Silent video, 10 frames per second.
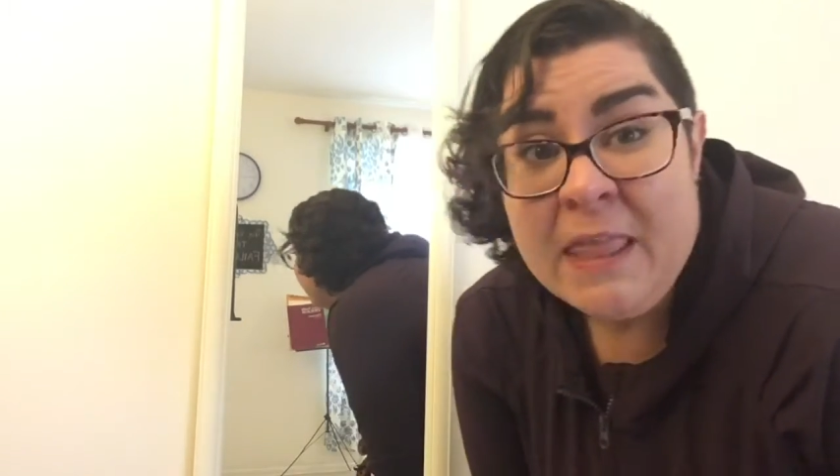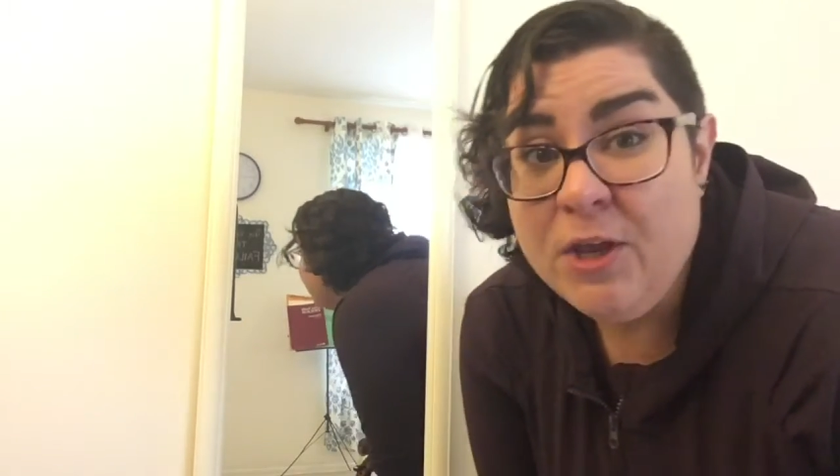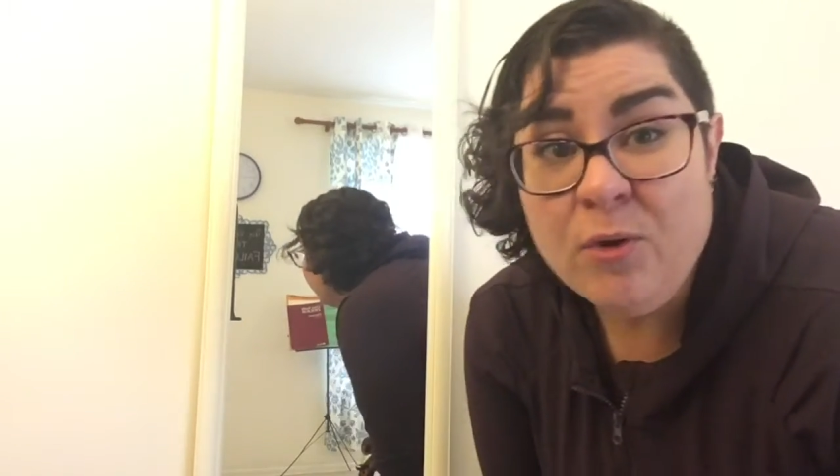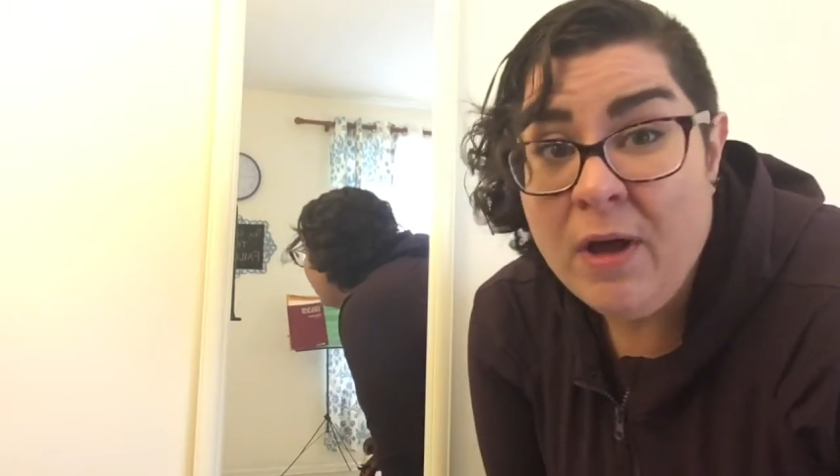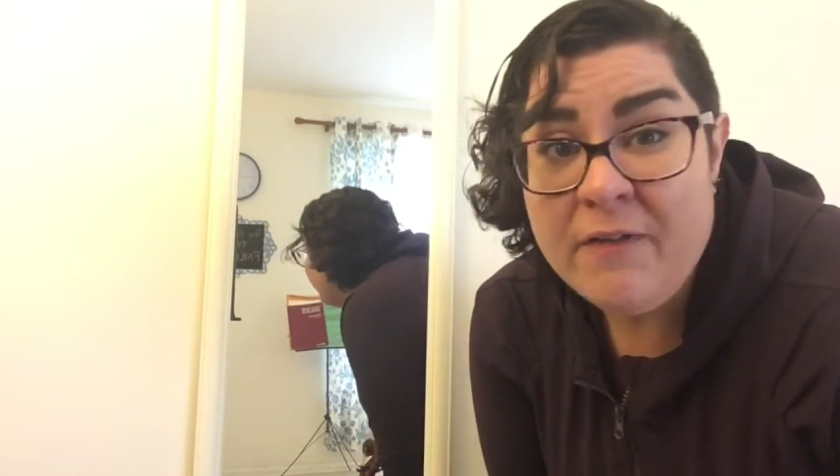
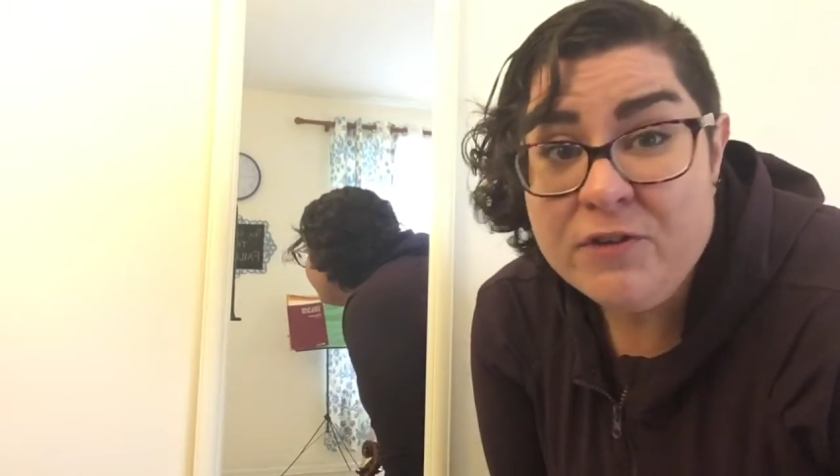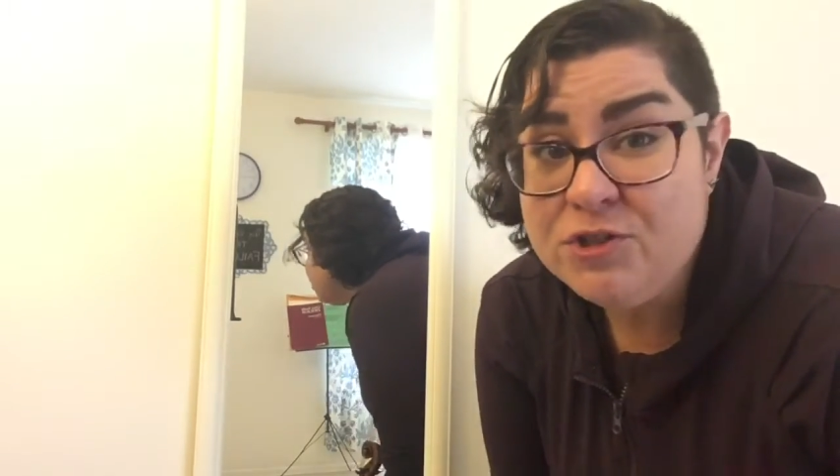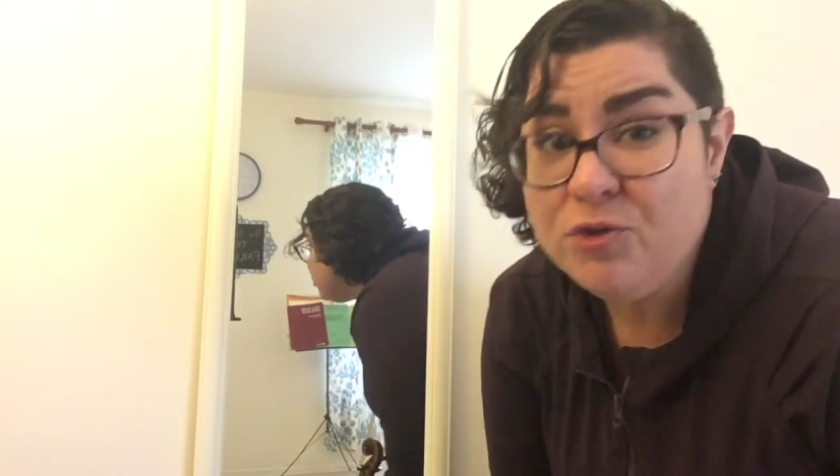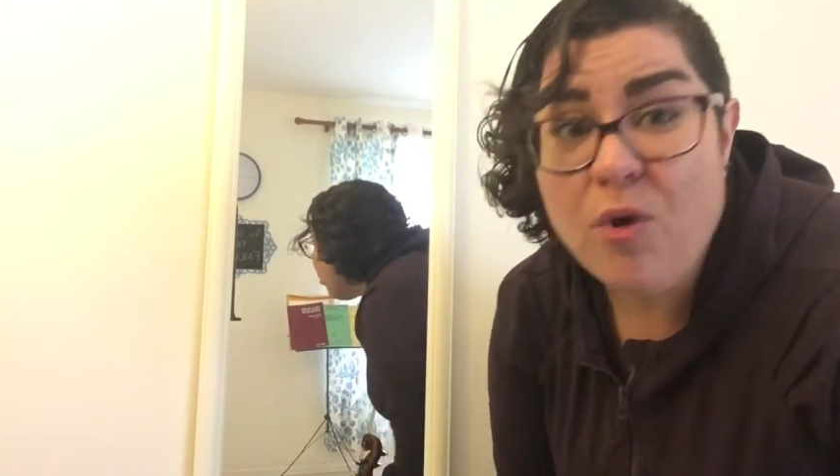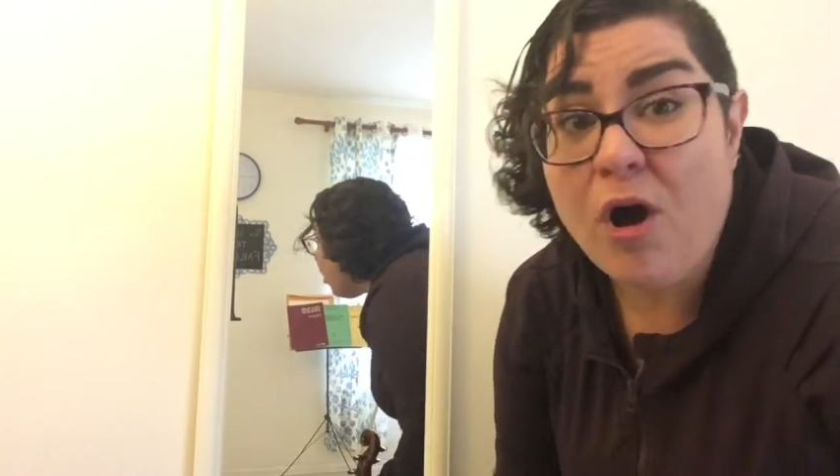You don't have to
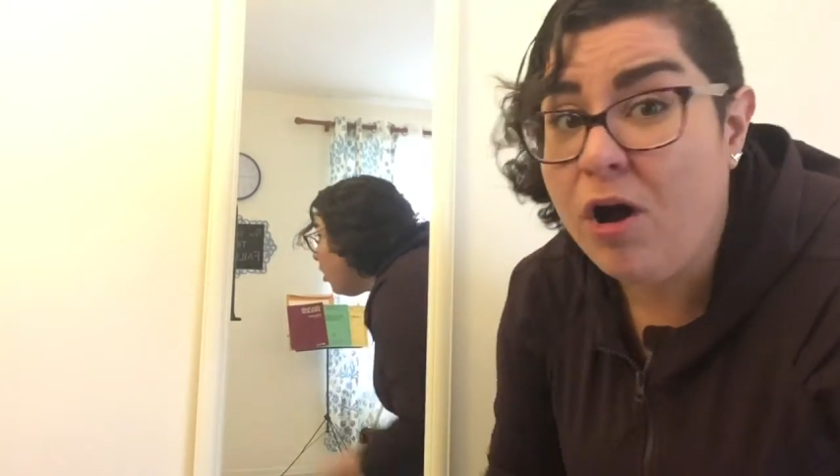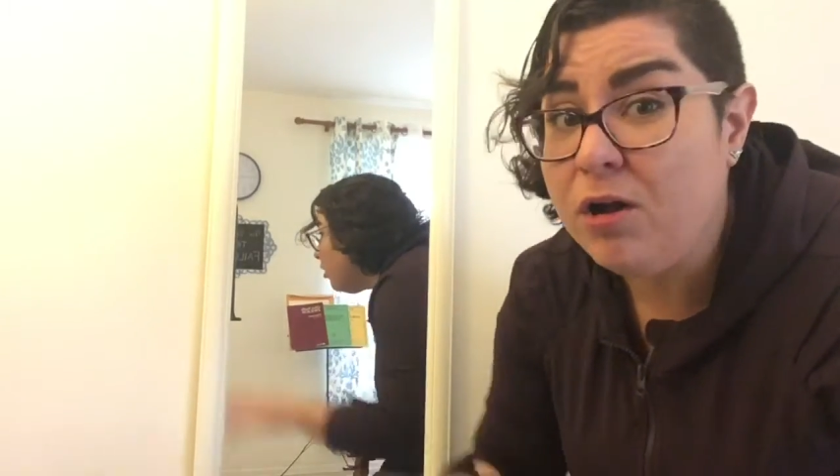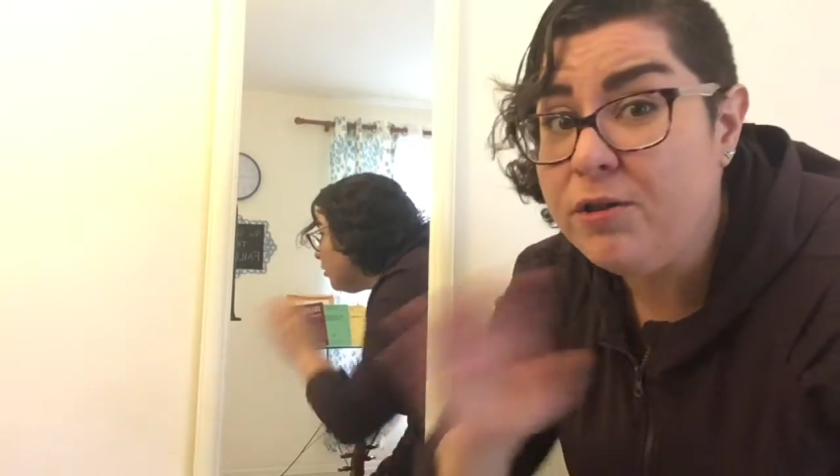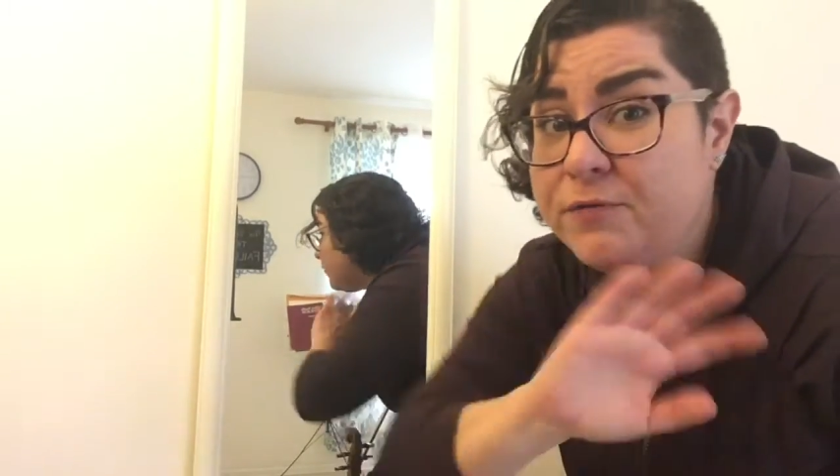do all